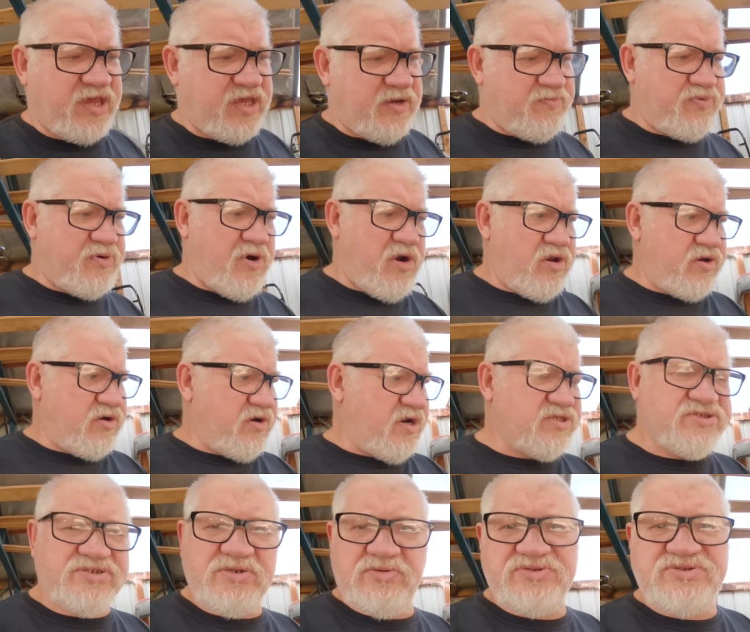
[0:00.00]
in
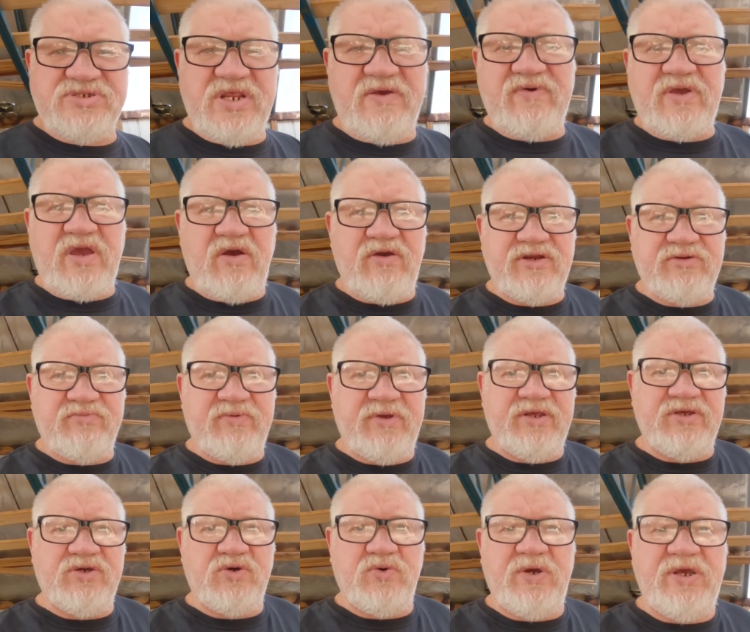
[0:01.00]
progress. It was never going to be
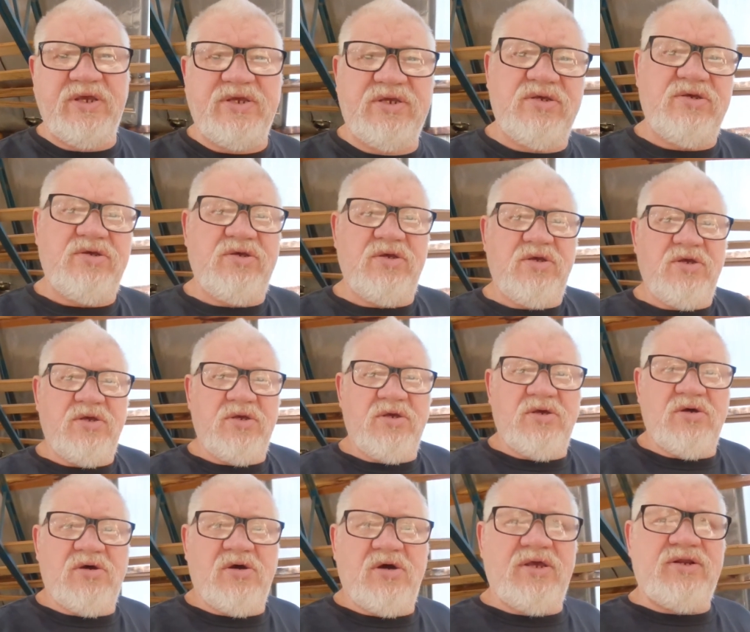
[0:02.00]
quick,
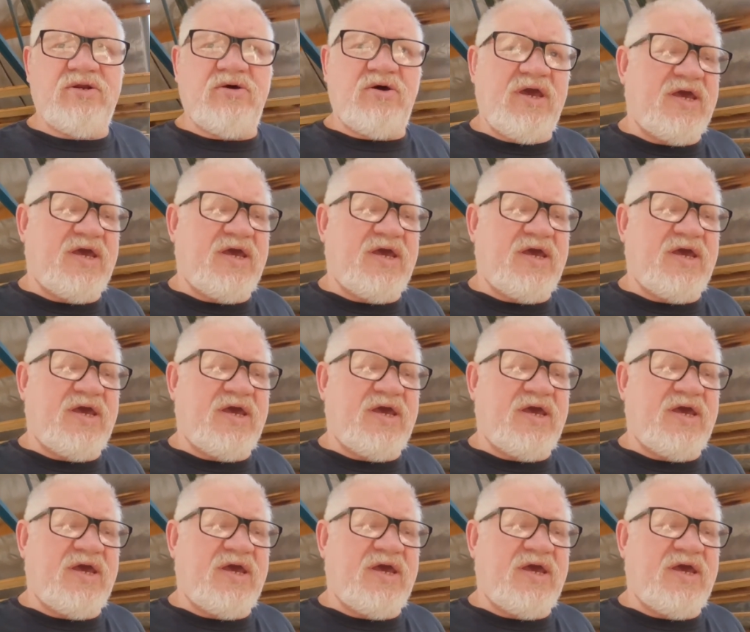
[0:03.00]
and I